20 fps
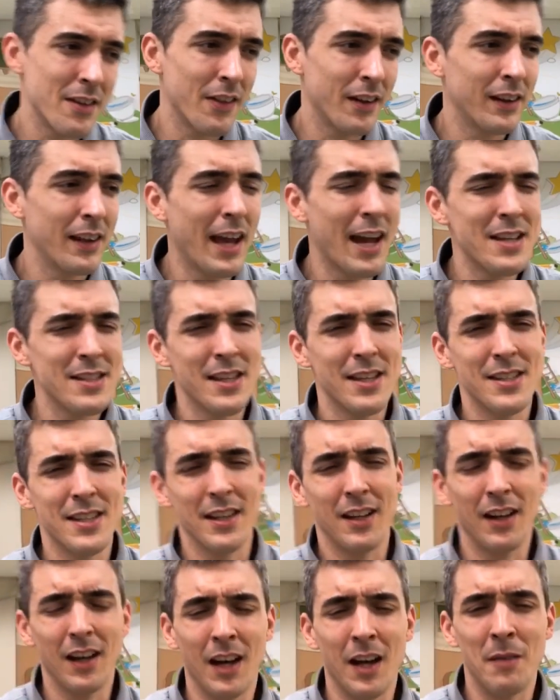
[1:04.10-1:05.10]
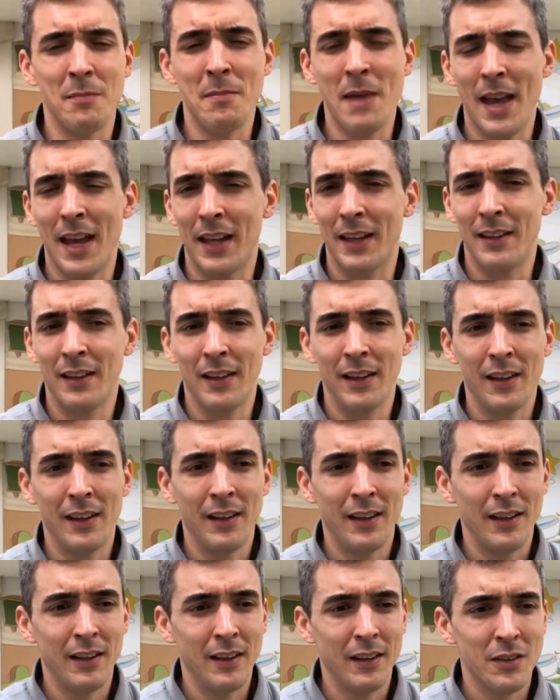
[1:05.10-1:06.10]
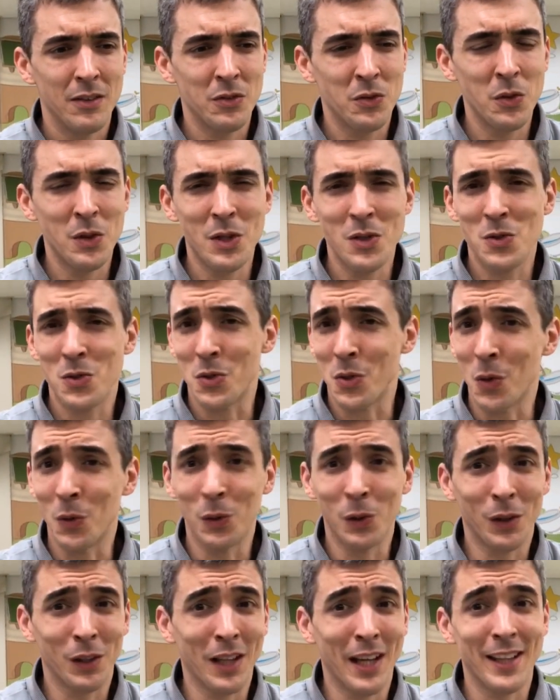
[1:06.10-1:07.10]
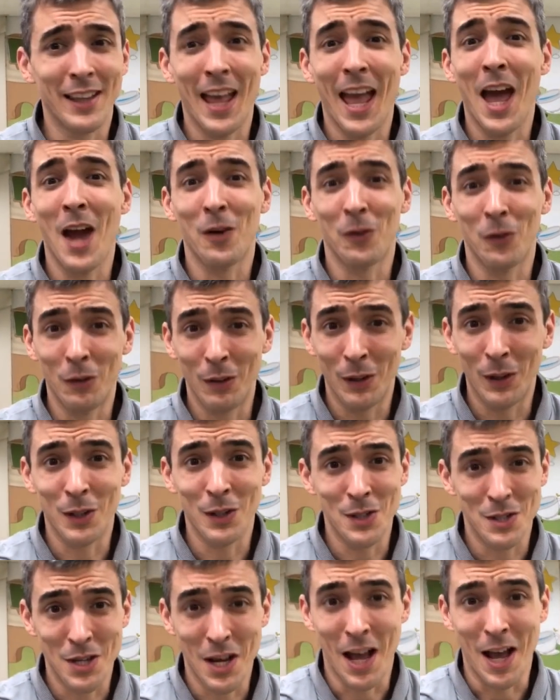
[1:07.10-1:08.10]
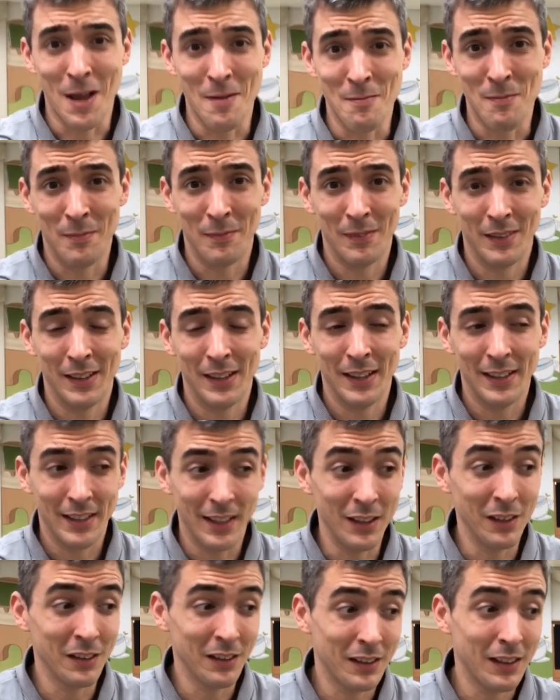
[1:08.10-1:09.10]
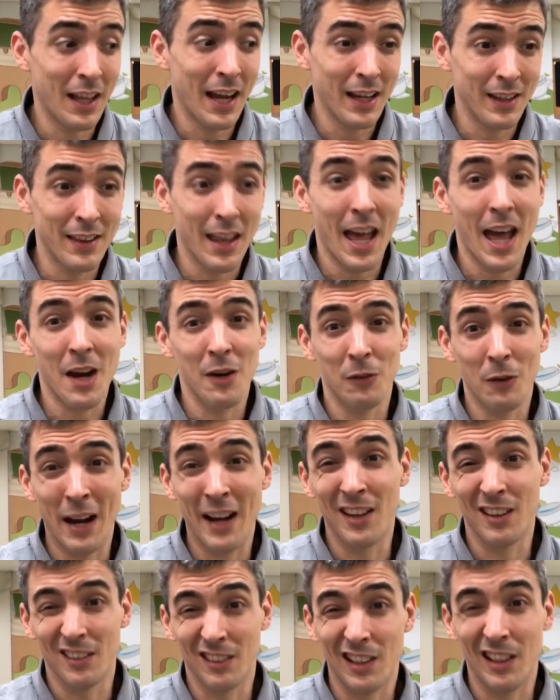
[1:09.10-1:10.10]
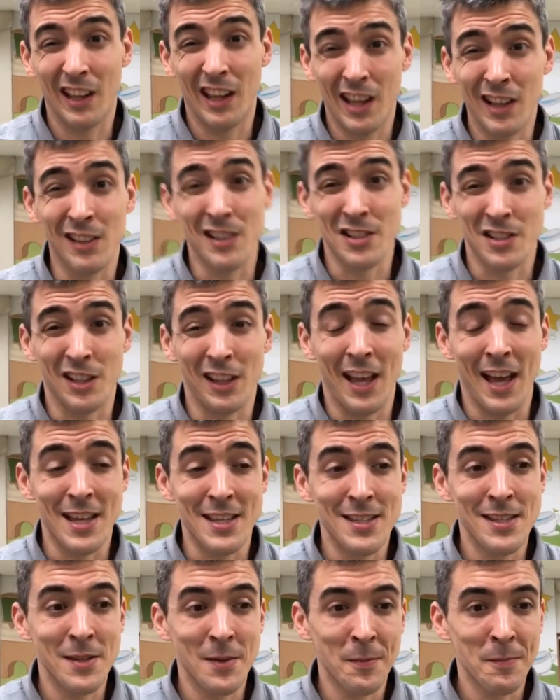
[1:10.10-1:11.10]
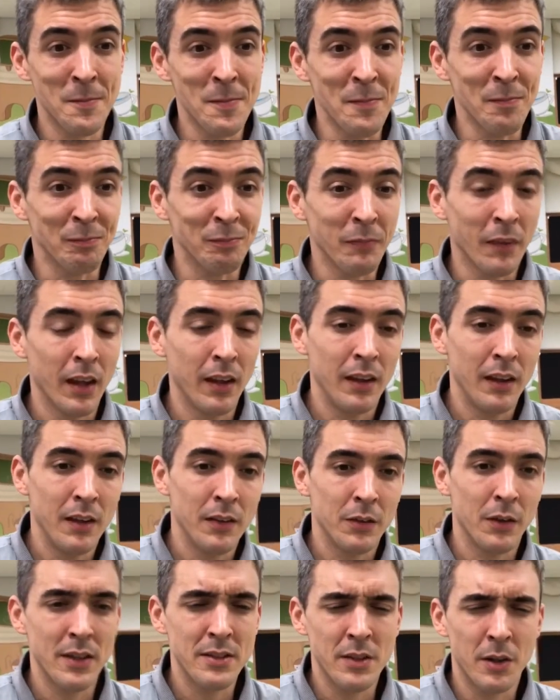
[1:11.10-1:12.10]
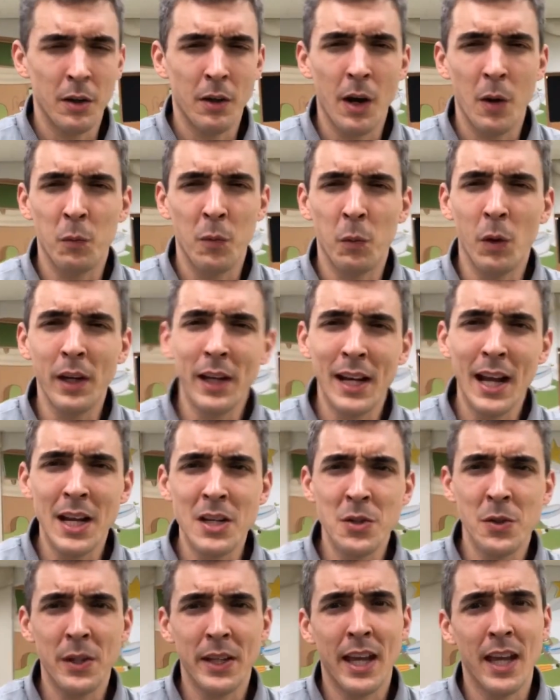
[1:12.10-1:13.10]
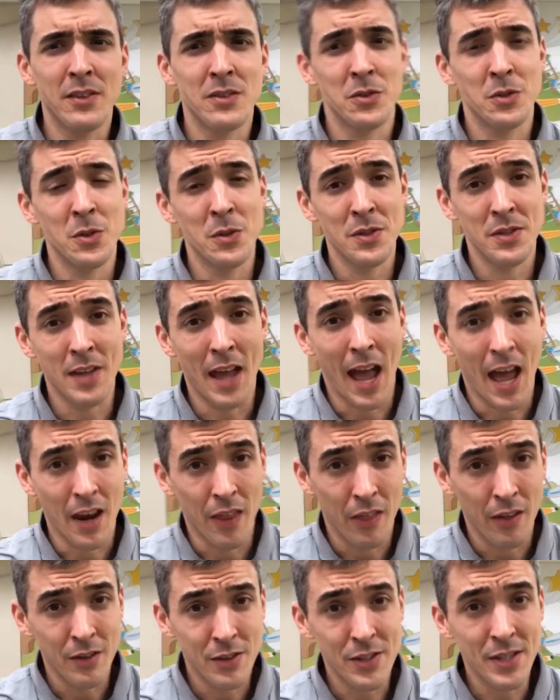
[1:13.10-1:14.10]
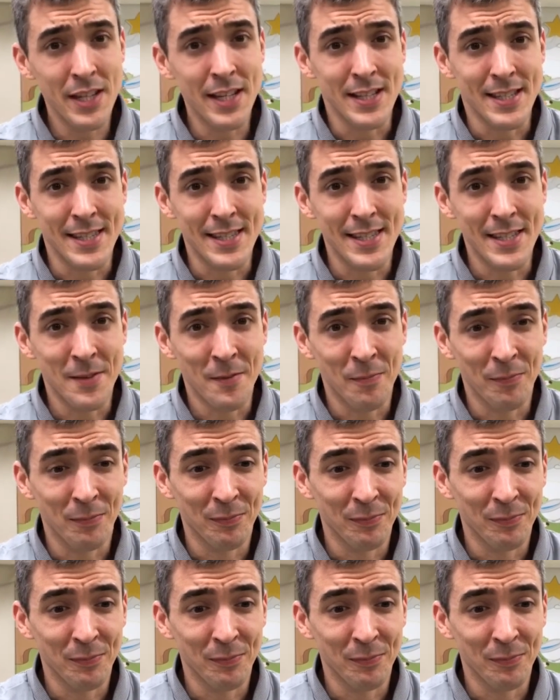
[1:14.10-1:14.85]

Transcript: of the class, I said, ah, oh, man, students don't look like they had a really good time. They look like they had a regular English class. So I said, all right, what can I do to get students out of their seats?